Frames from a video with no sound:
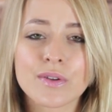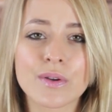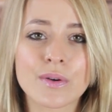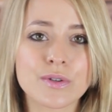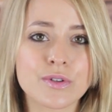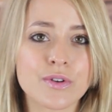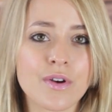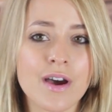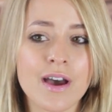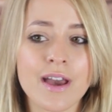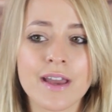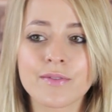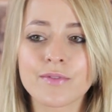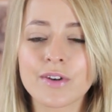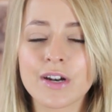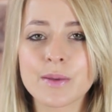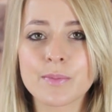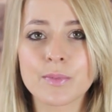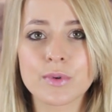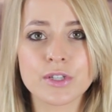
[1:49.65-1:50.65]
not dry,
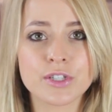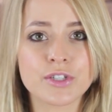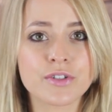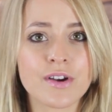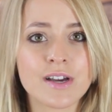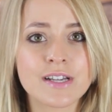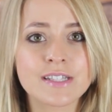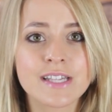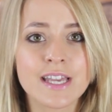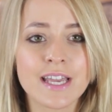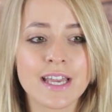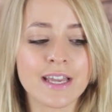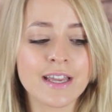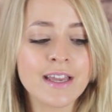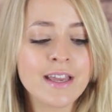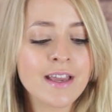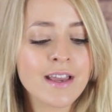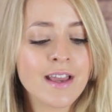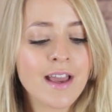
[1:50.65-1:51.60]
really moisturizing.